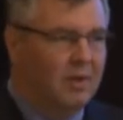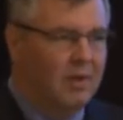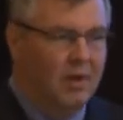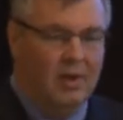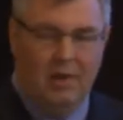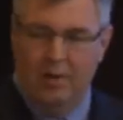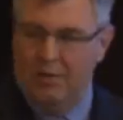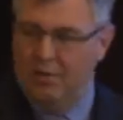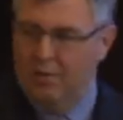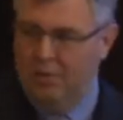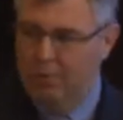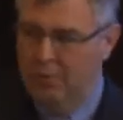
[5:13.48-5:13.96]

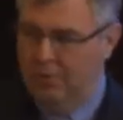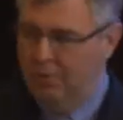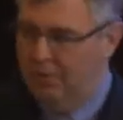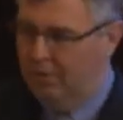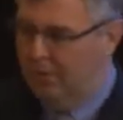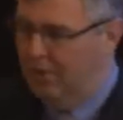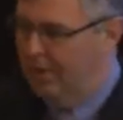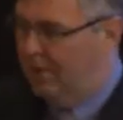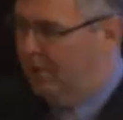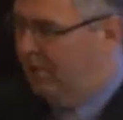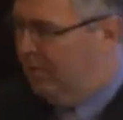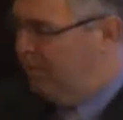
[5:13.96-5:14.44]
as was
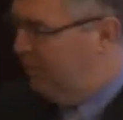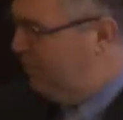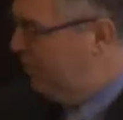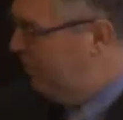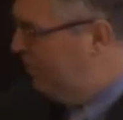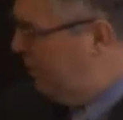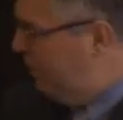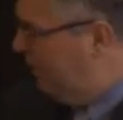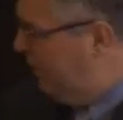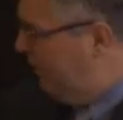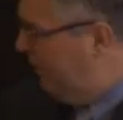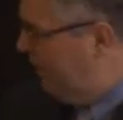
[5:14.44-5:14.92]

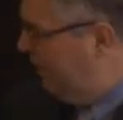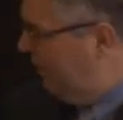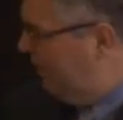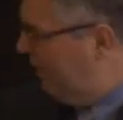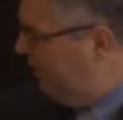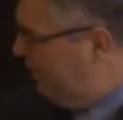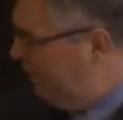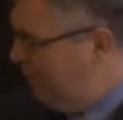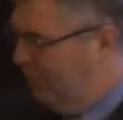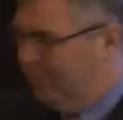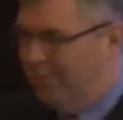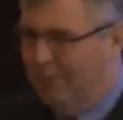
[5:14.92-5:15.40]
announced by
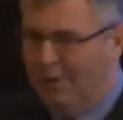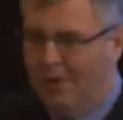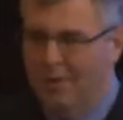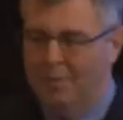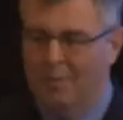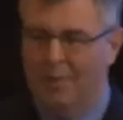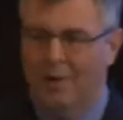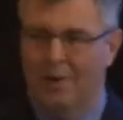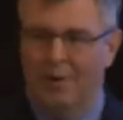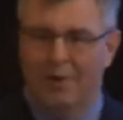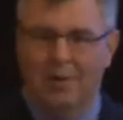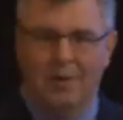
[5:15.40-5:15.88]

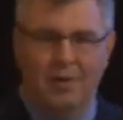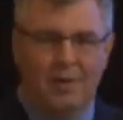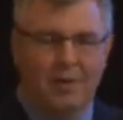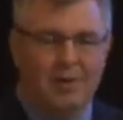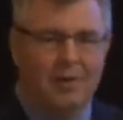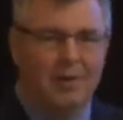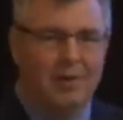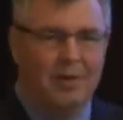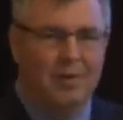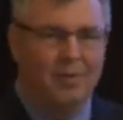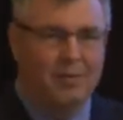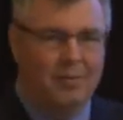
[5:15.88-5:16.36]

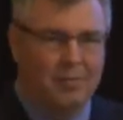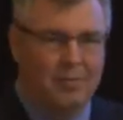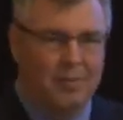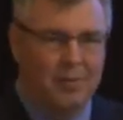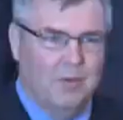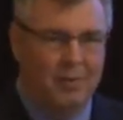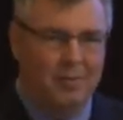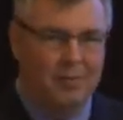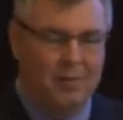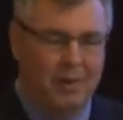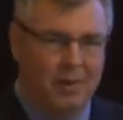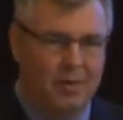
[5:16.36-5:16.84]

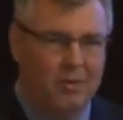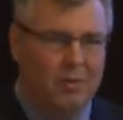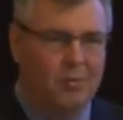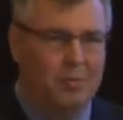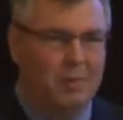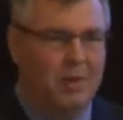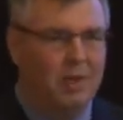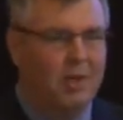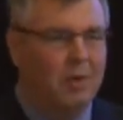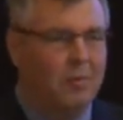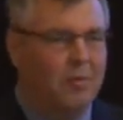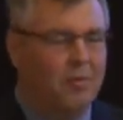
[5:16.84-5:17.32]
the
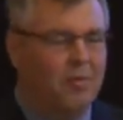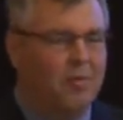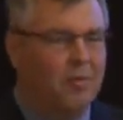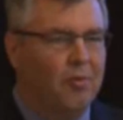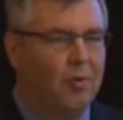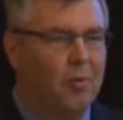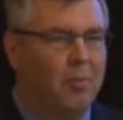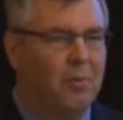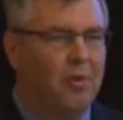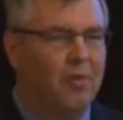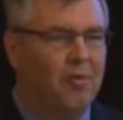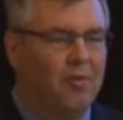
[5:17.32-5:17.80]
speaker
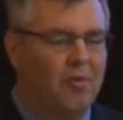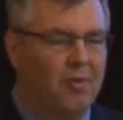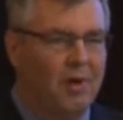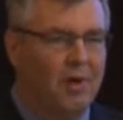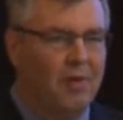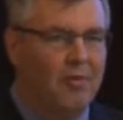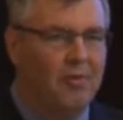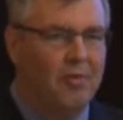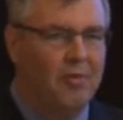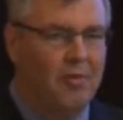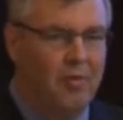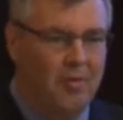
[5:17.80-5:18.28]
before me,
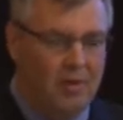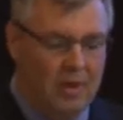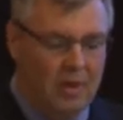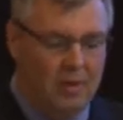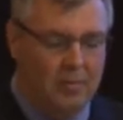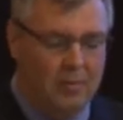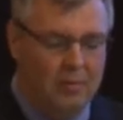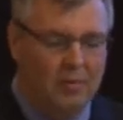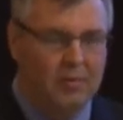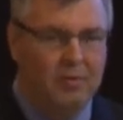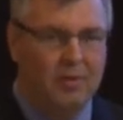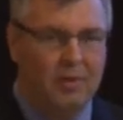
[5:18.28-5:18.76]
5
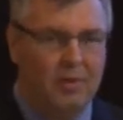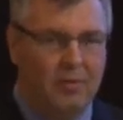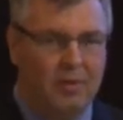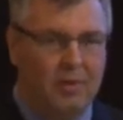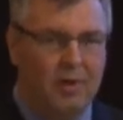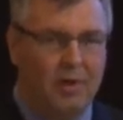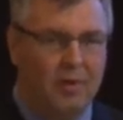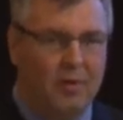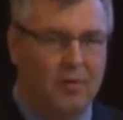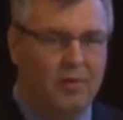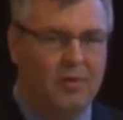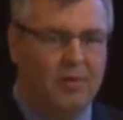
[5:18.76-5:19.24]
themes of the
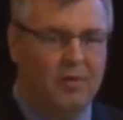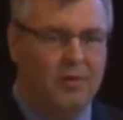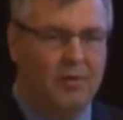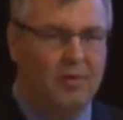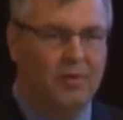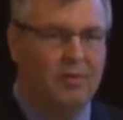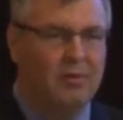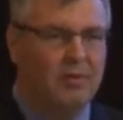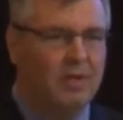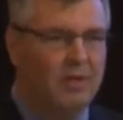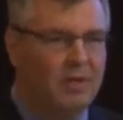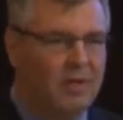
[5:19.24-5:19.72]

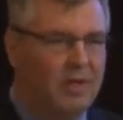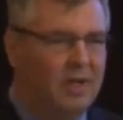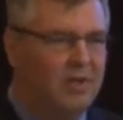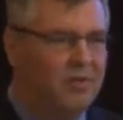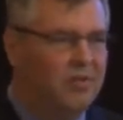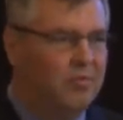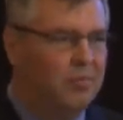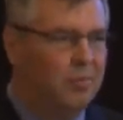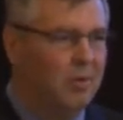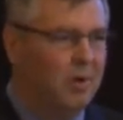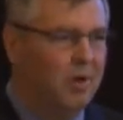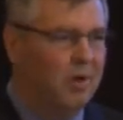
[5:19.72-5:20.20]
conference that
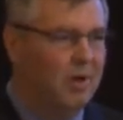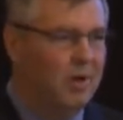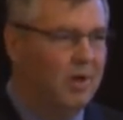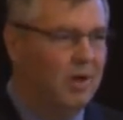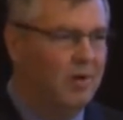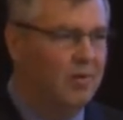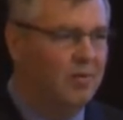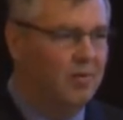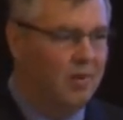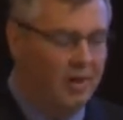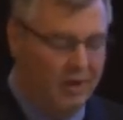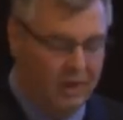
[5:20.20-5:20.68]
each will
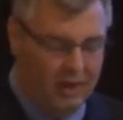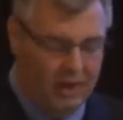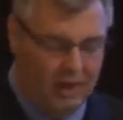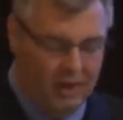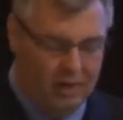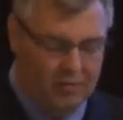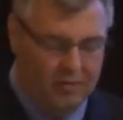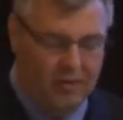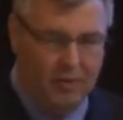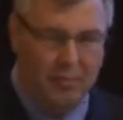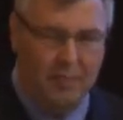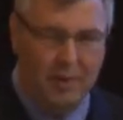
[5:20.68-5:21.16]
have a
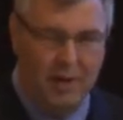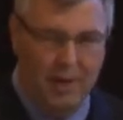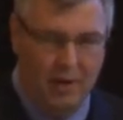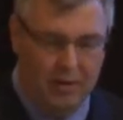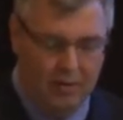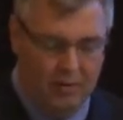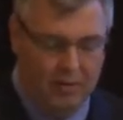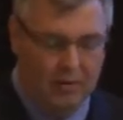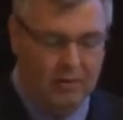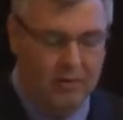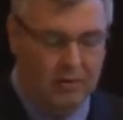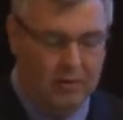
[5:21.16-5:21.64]
high-level
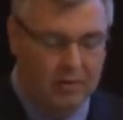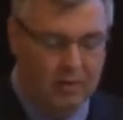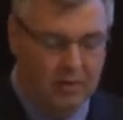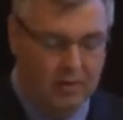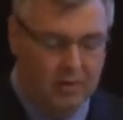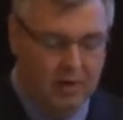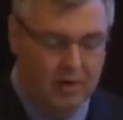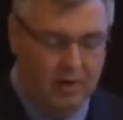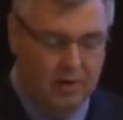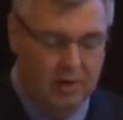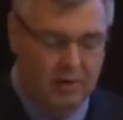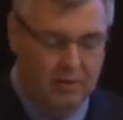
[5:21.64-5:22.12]
panel.
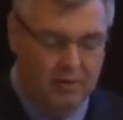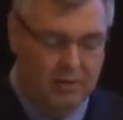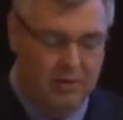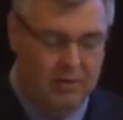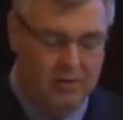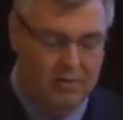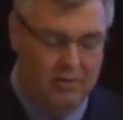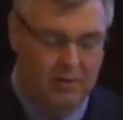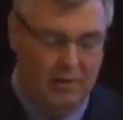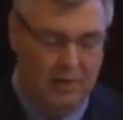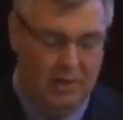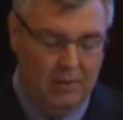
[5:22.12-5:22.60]

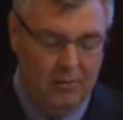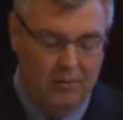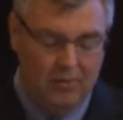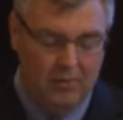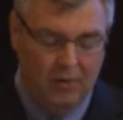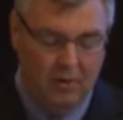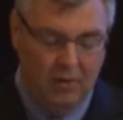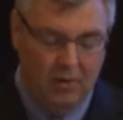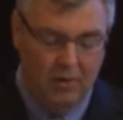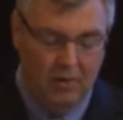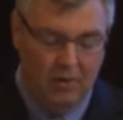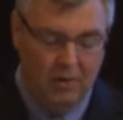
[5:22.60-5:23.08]
These themes
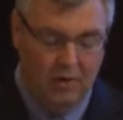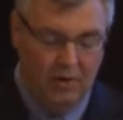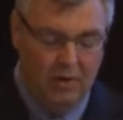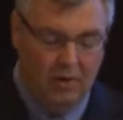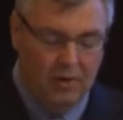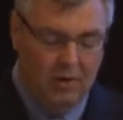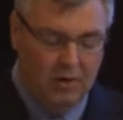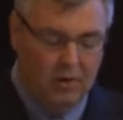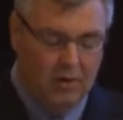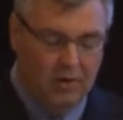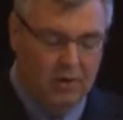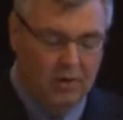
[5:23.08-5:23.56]
are
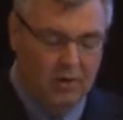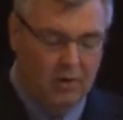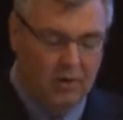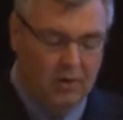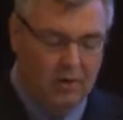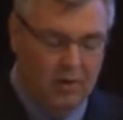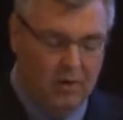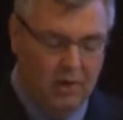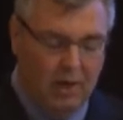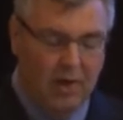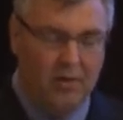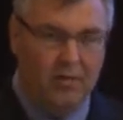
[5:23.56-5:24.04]

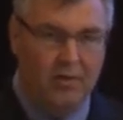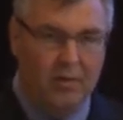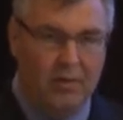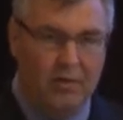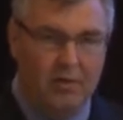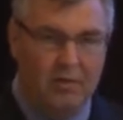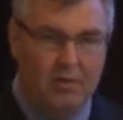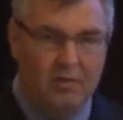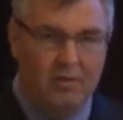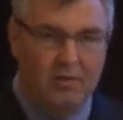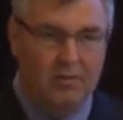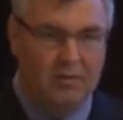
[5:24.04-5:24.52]

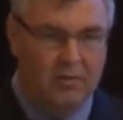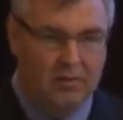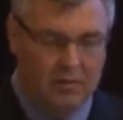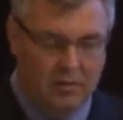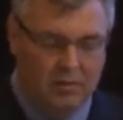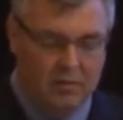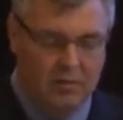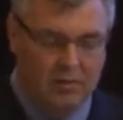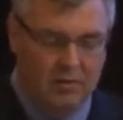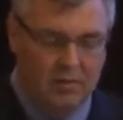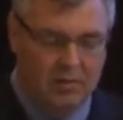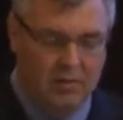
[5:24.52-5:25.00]
governance,
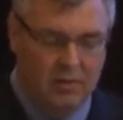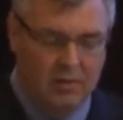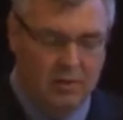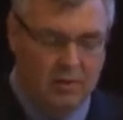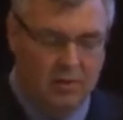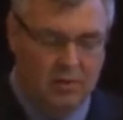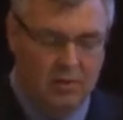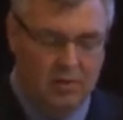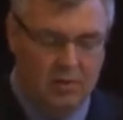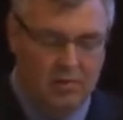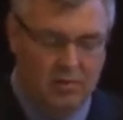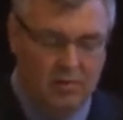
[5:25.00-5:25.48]

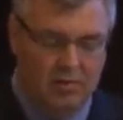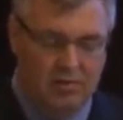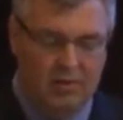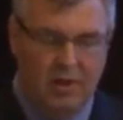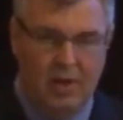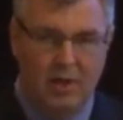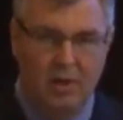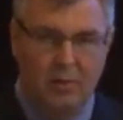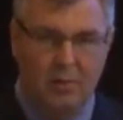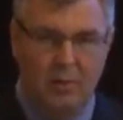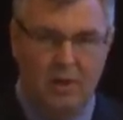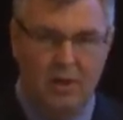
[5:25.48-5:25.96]

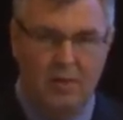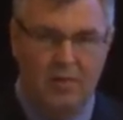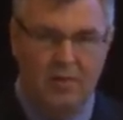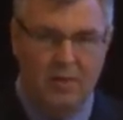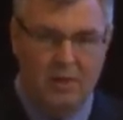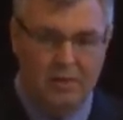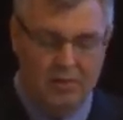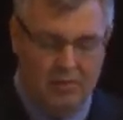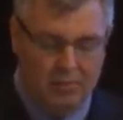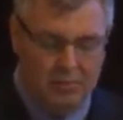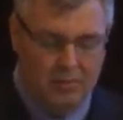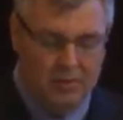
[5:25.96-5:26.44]
sustainable
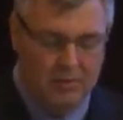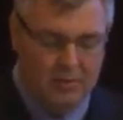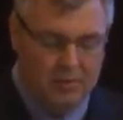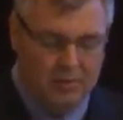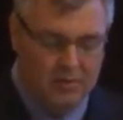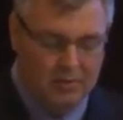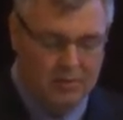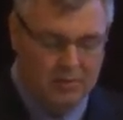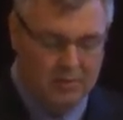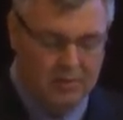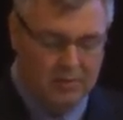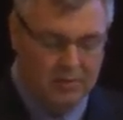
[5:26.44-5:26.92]

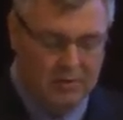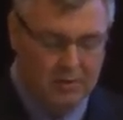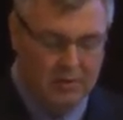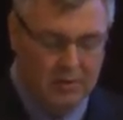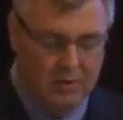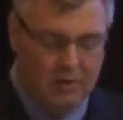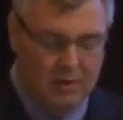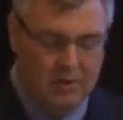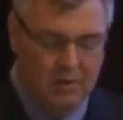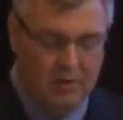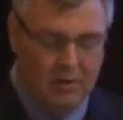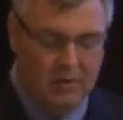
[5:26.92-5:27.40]
investments,
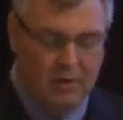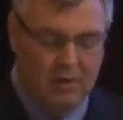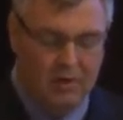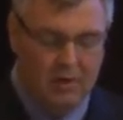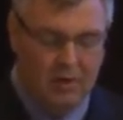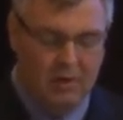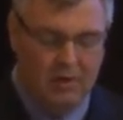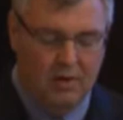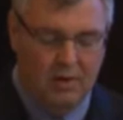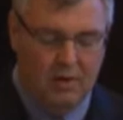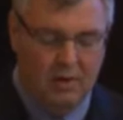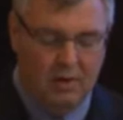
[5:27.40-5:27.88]

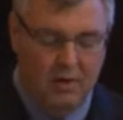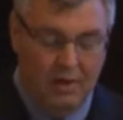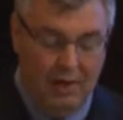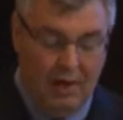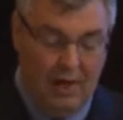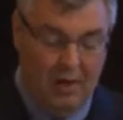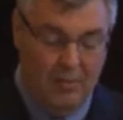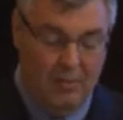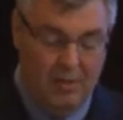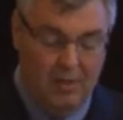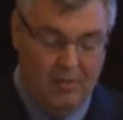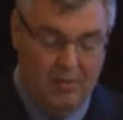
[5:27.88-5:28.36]

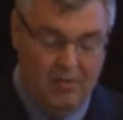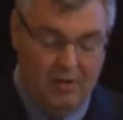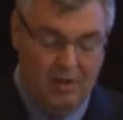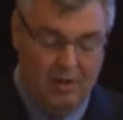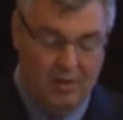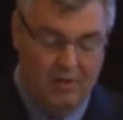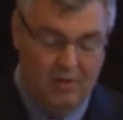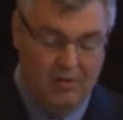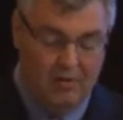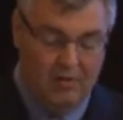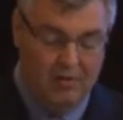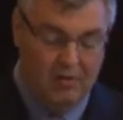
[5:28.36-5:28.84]
climate
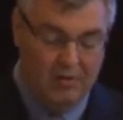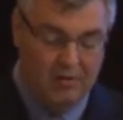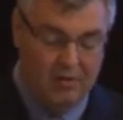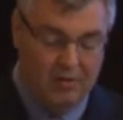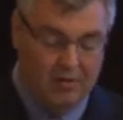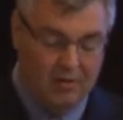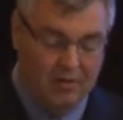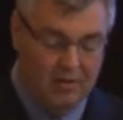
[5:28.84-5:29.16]
change,